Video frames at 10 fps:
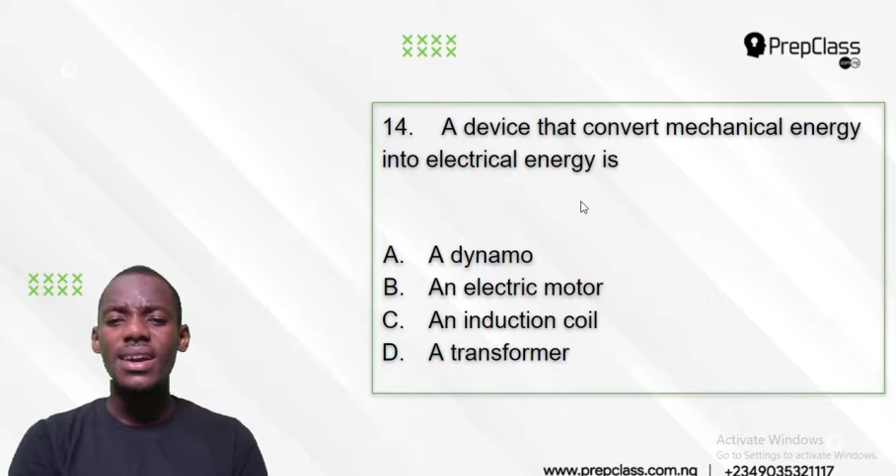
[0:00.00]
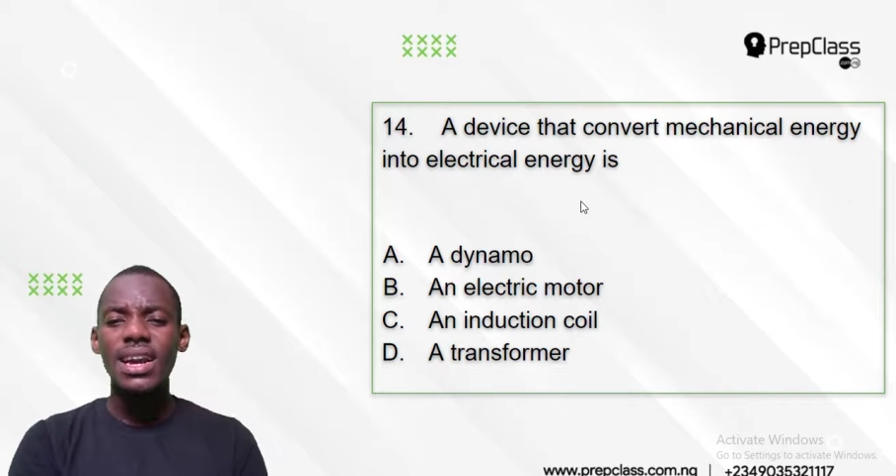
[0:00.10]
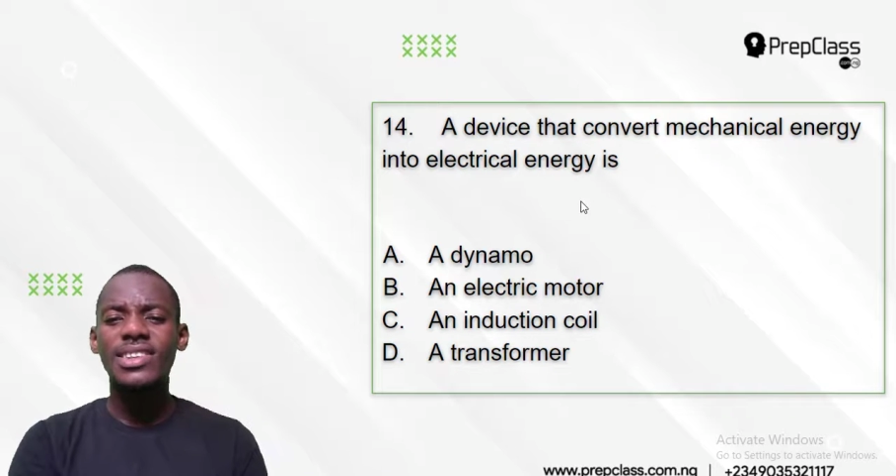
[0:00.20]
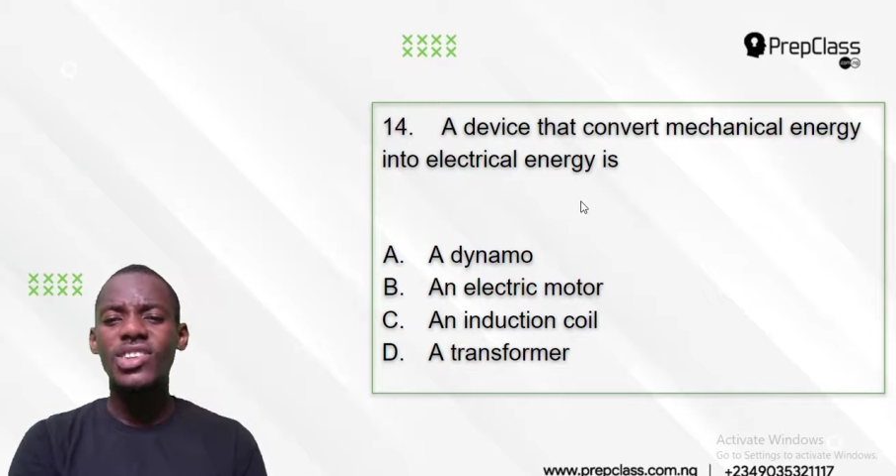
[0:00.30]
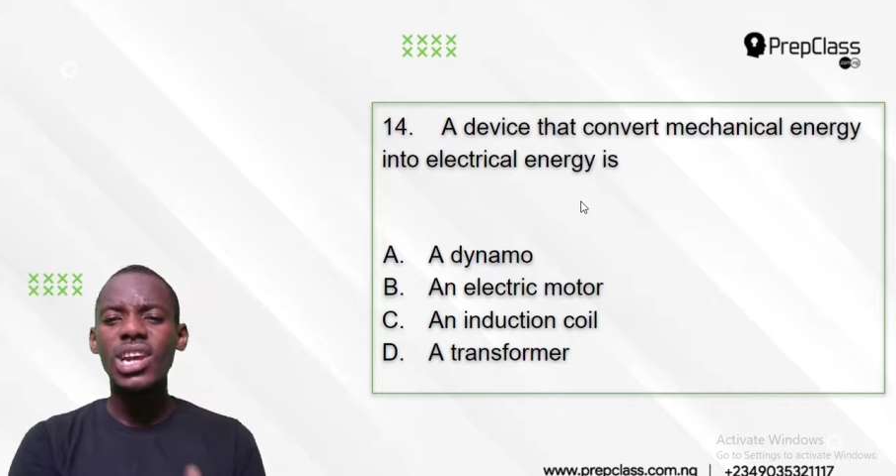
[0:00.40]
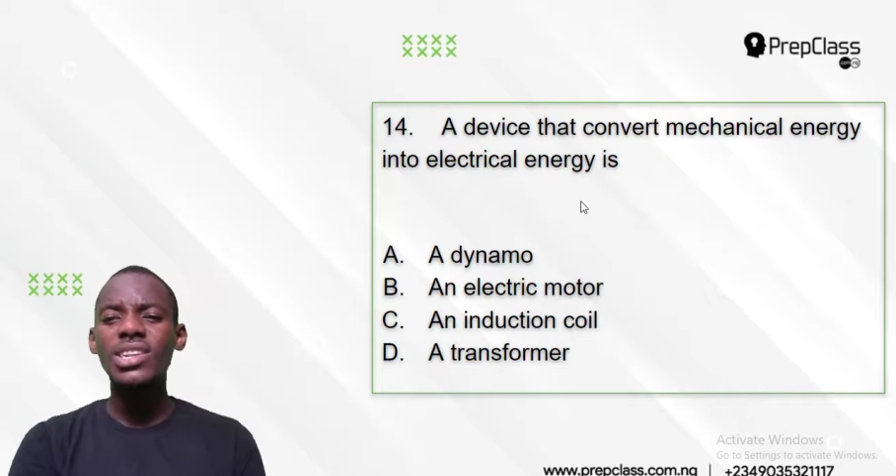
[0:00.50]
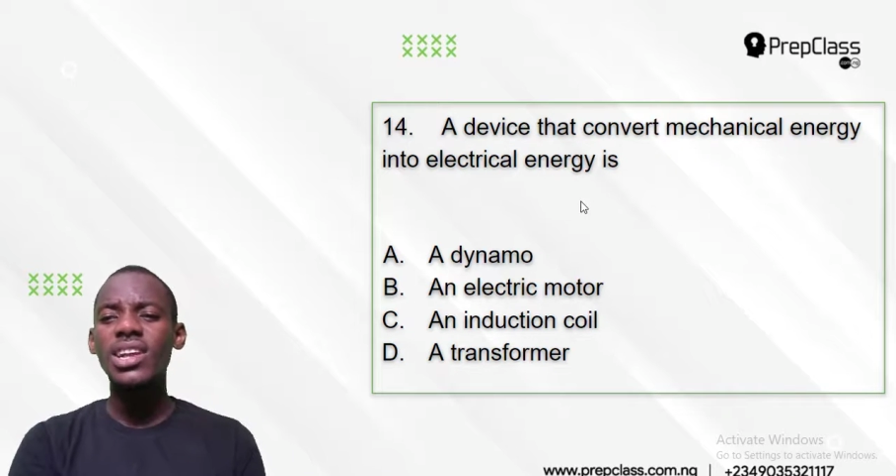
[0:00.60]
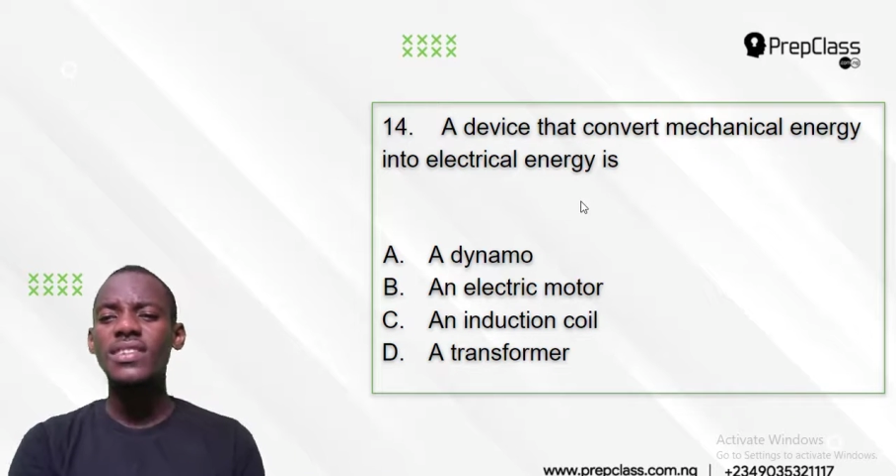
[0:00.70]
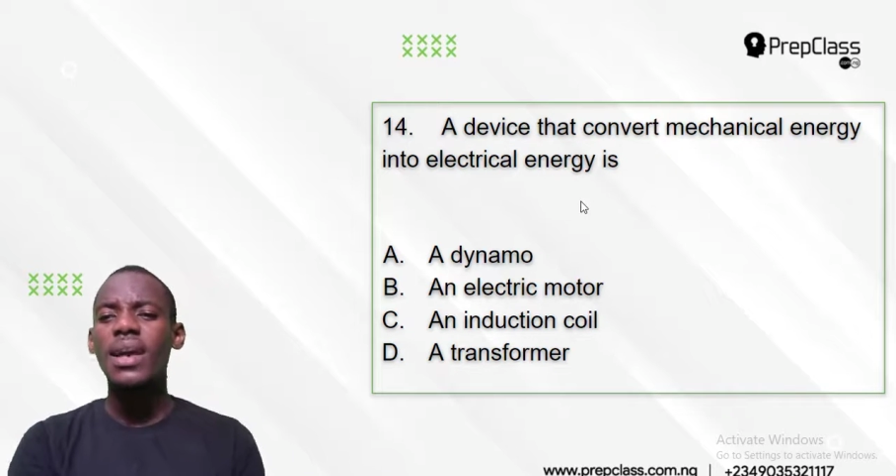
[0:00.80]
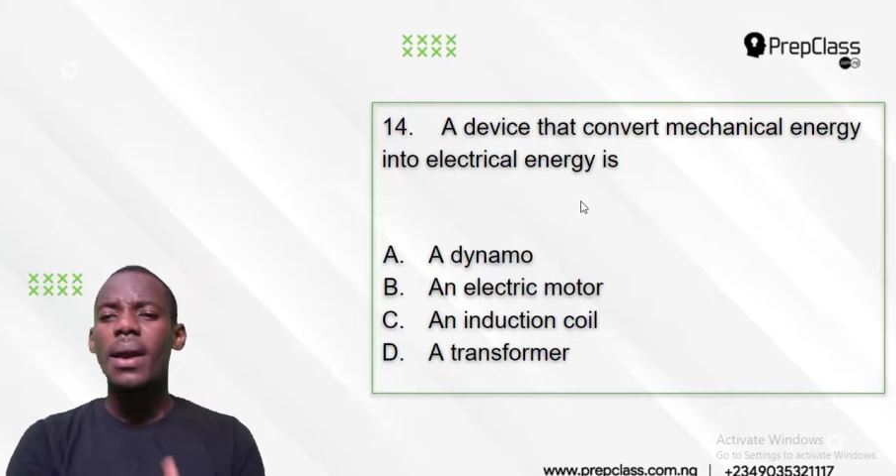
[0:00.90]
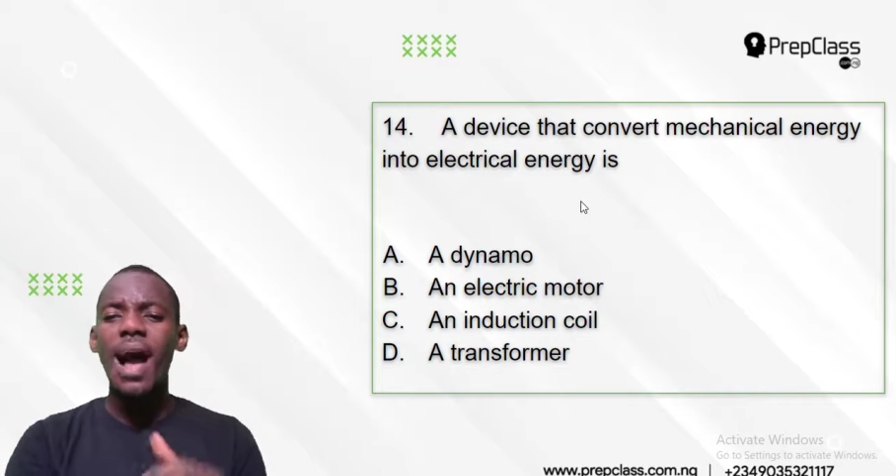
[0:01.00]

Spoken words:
it changes